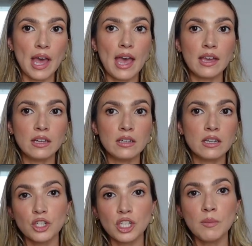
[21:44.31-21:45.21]
and
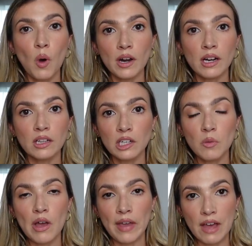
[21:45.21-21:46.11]
she bought it a little
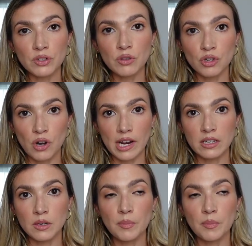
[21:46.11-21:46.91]
while after the trend,